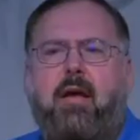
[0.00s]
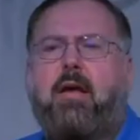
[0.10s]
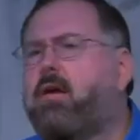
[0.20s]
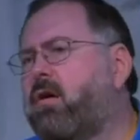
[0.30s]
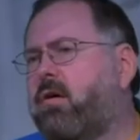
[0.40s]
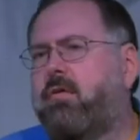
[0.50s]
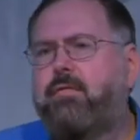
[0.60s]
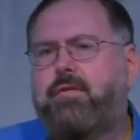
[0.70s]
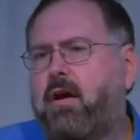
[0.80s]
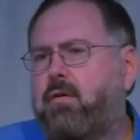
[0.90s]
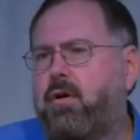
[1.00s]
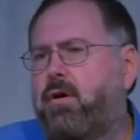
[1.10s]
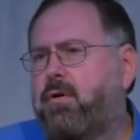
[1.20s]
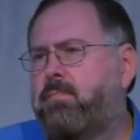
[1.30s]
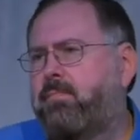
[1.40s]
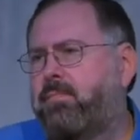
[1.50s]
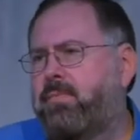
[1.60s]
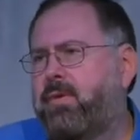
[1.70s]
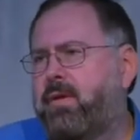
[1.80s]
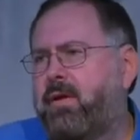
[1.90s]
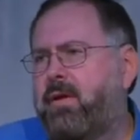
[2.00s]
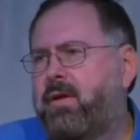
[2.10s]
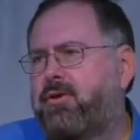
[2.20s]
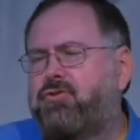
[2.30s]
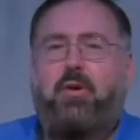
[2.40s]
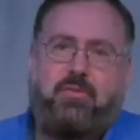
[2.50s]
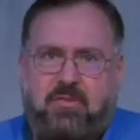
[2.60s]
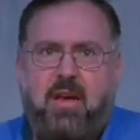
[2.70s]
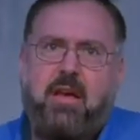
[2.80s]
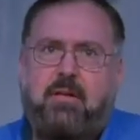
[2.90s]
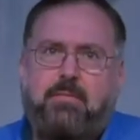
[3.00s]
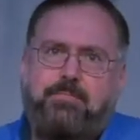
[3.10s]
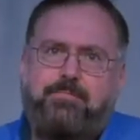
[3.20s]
here, Pharaoh shows his hand.